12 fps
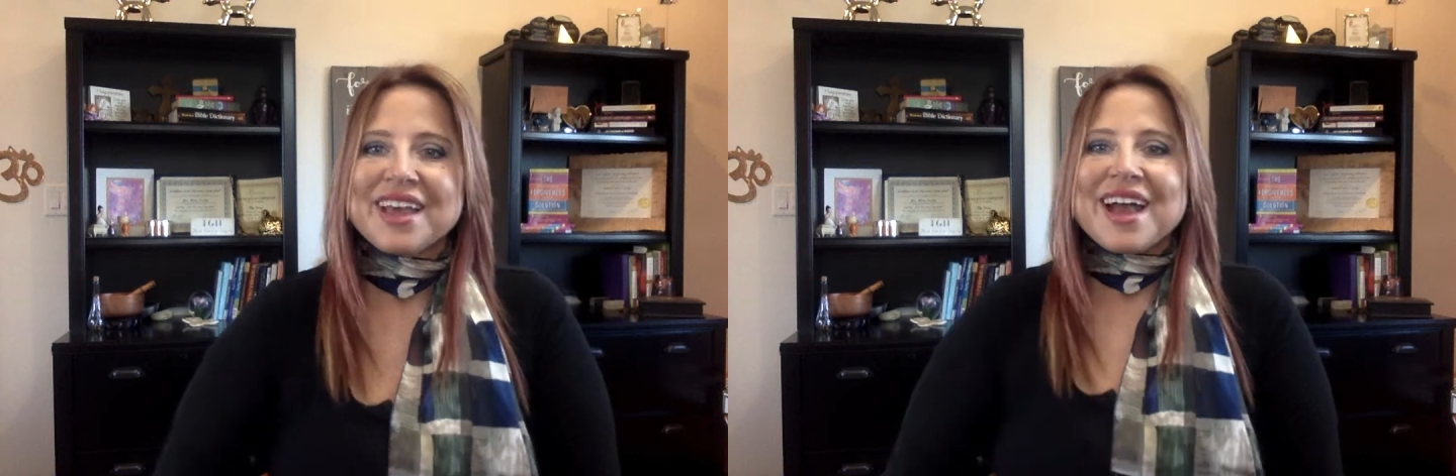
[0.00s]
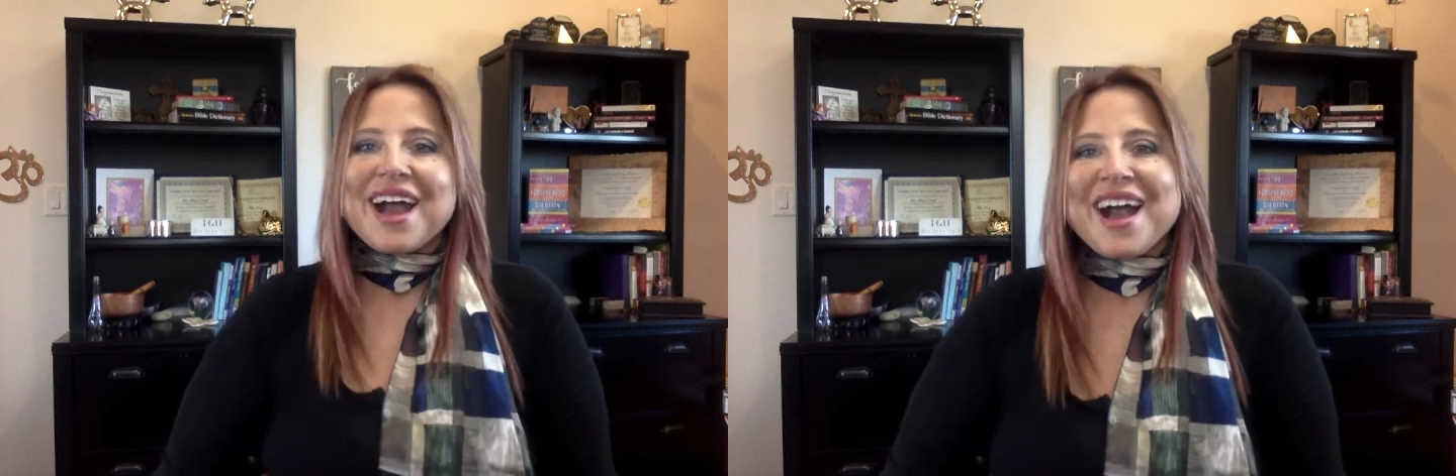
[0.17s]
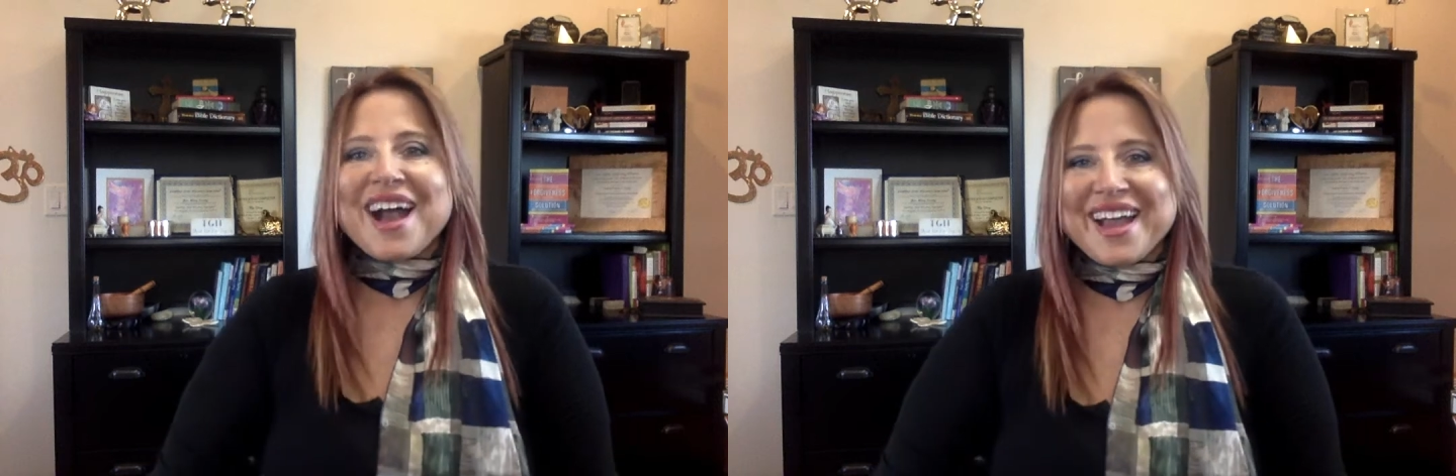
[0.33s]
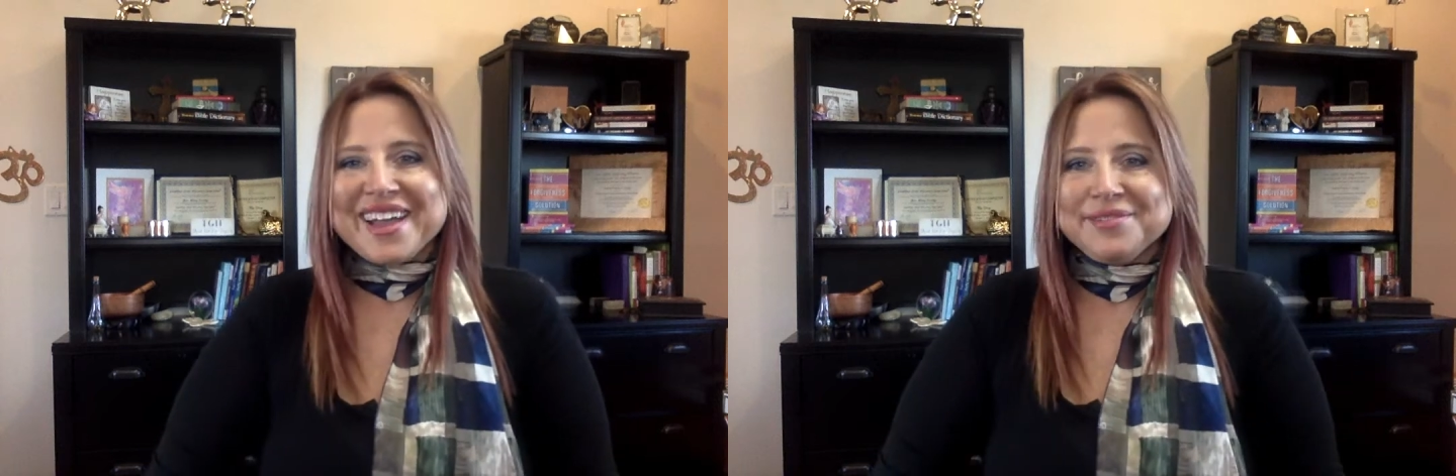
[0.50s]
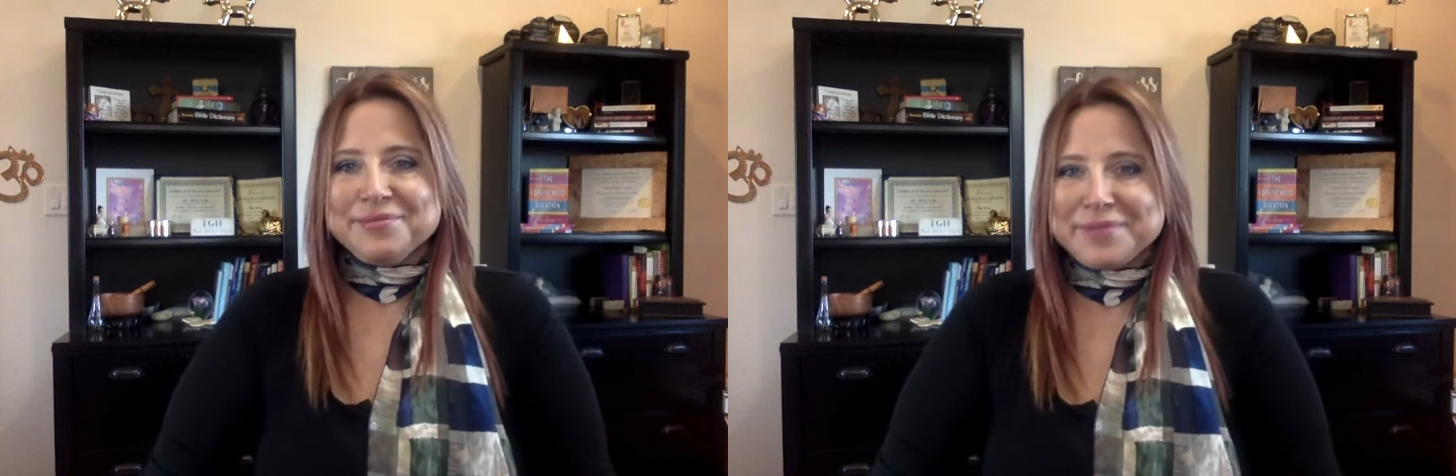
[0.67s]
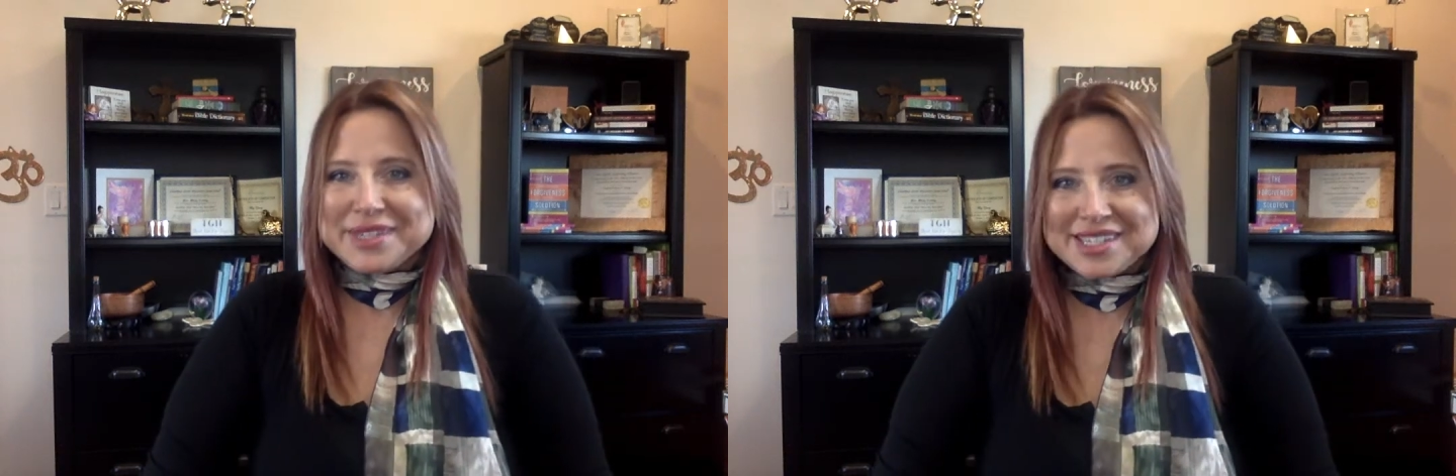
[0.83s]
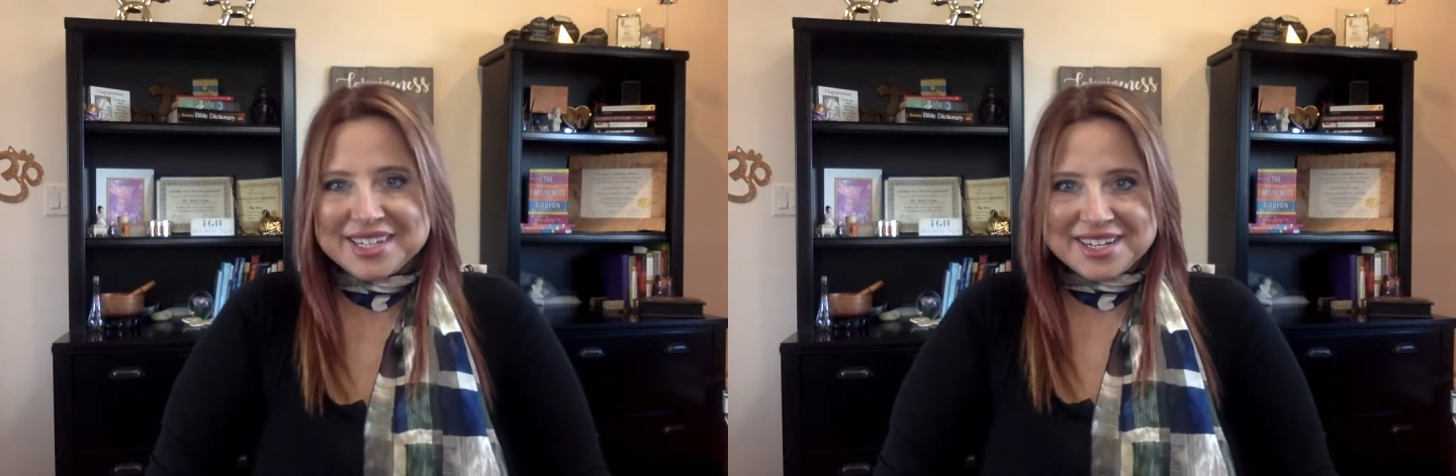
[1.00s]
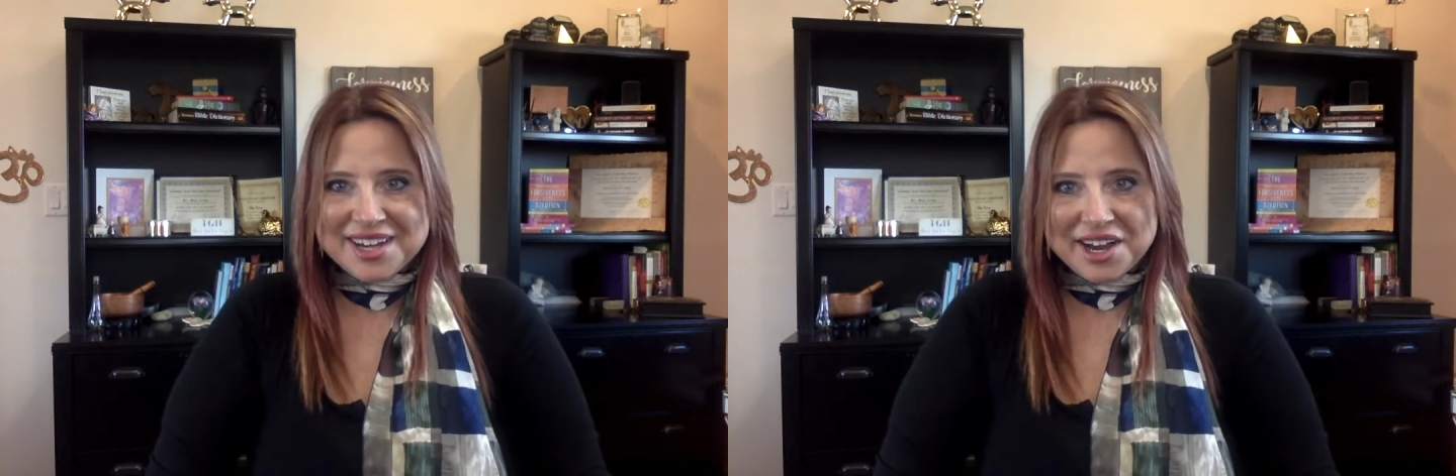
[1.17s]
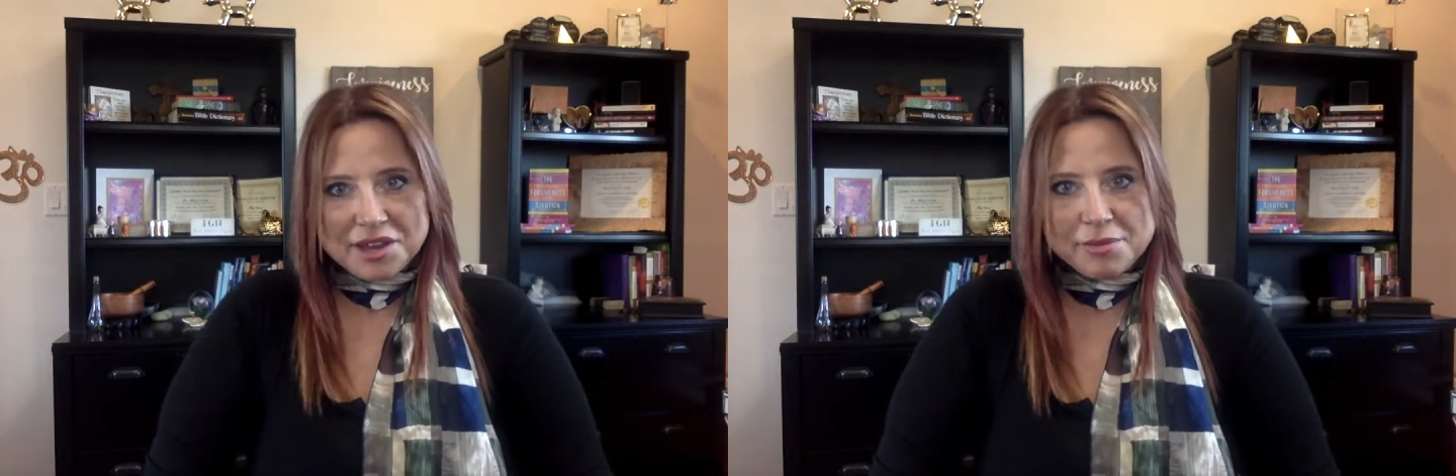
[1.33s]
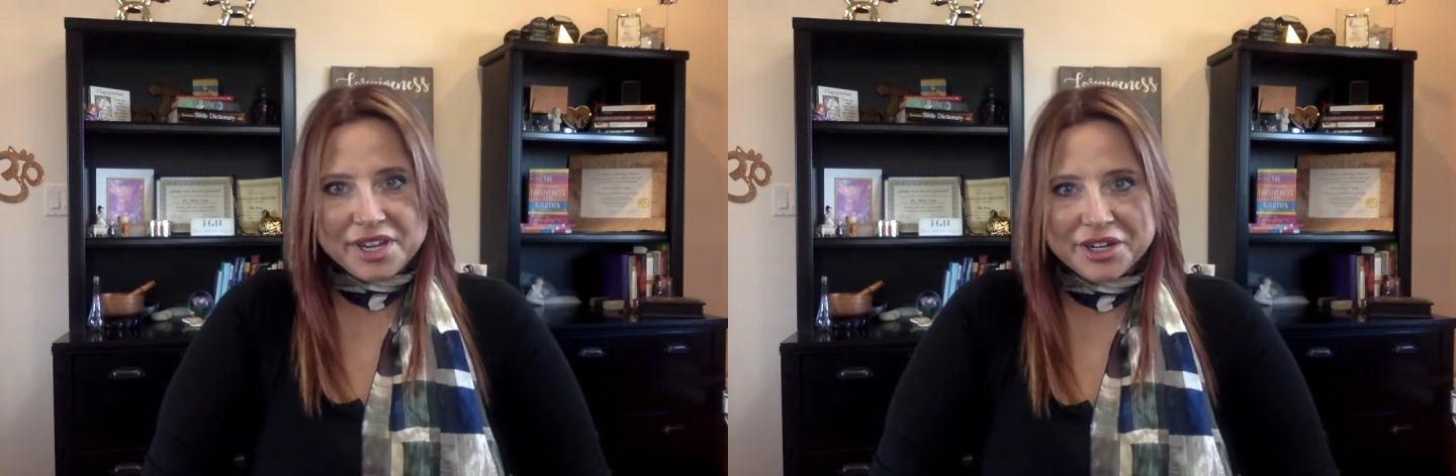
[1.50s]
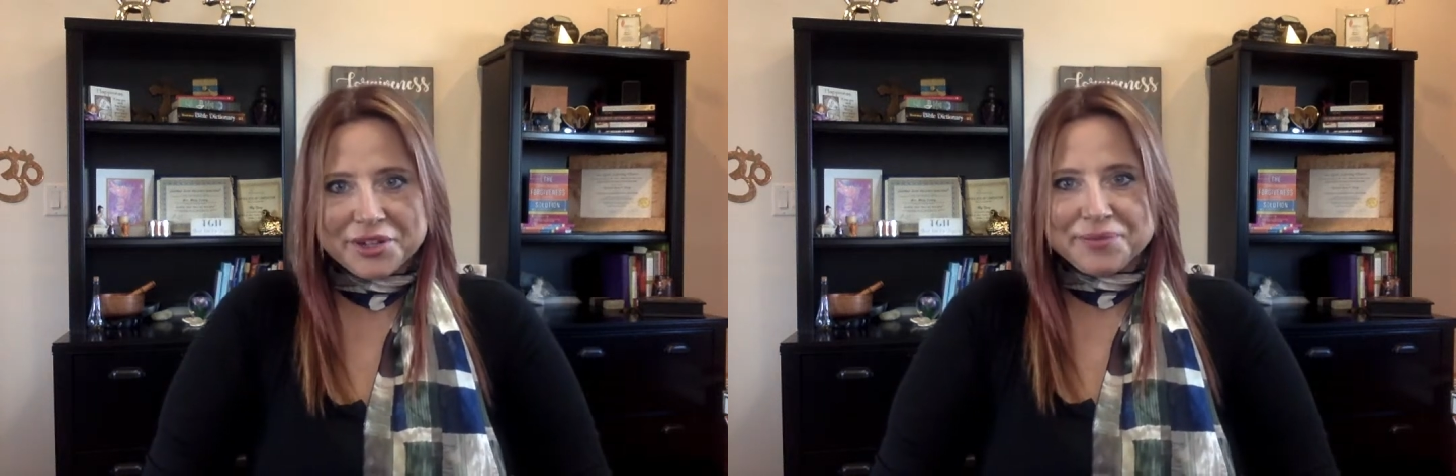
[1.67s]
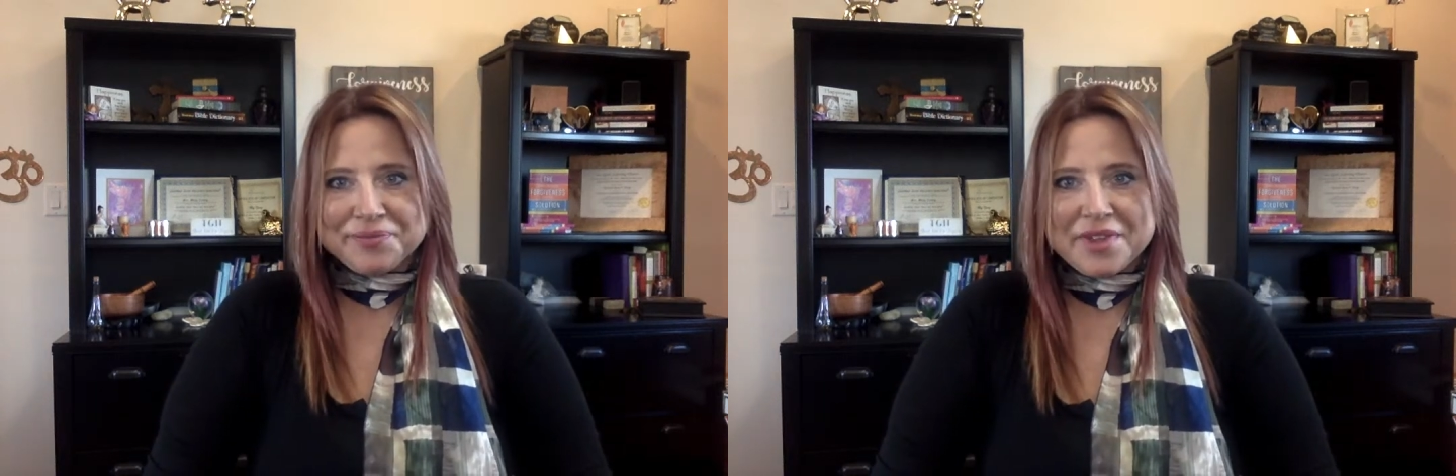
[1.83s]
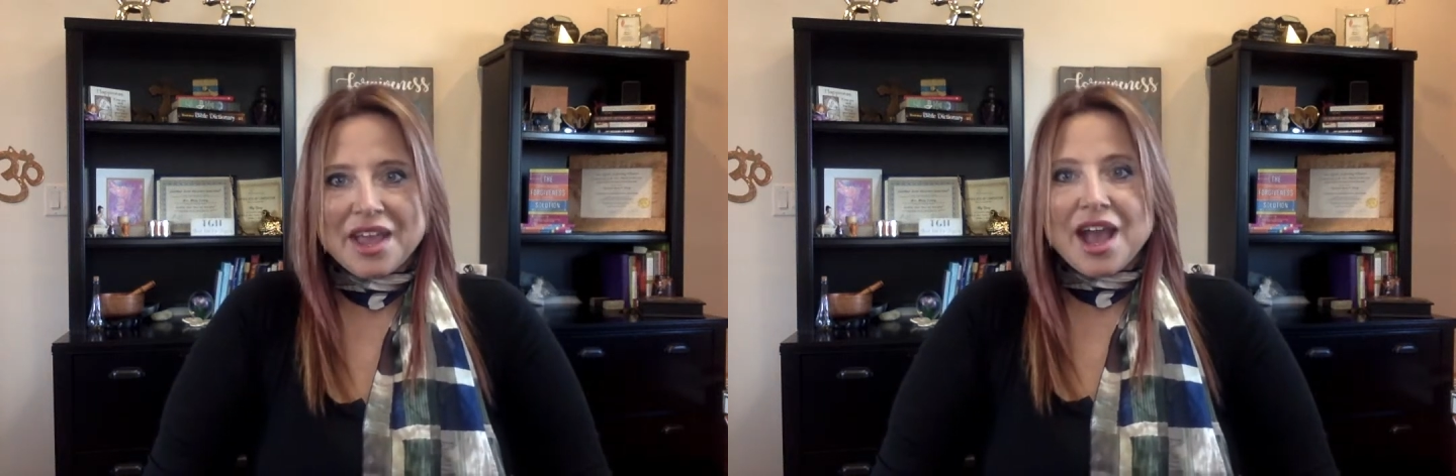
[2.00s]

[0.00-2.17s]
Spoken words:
Hi, Misty Time here.